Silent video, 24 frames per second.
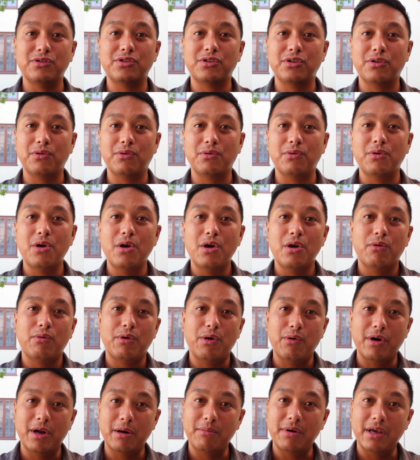So
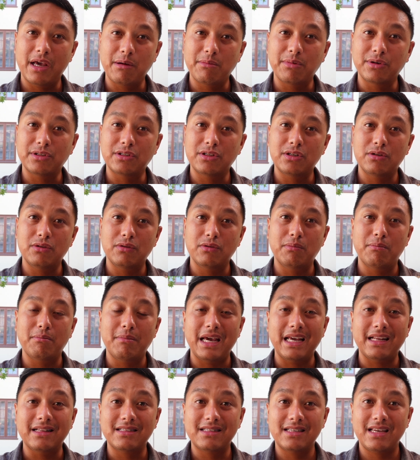we want to be able to
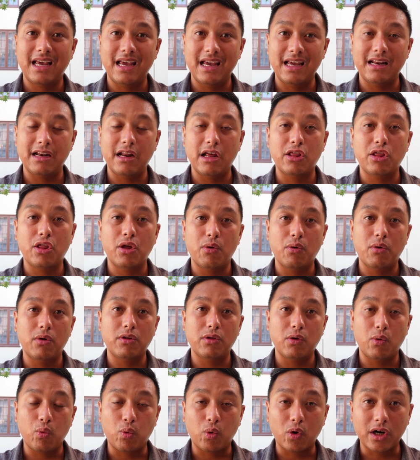maintain the
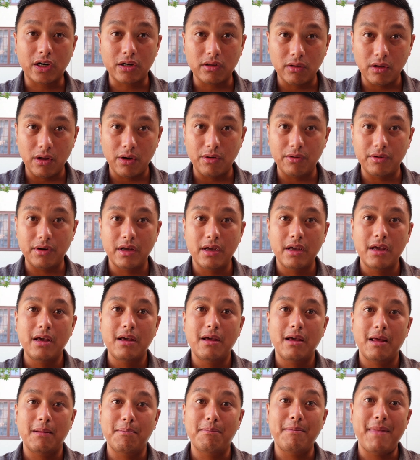workload
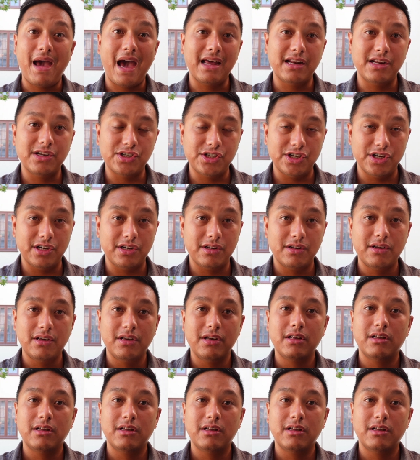and manage it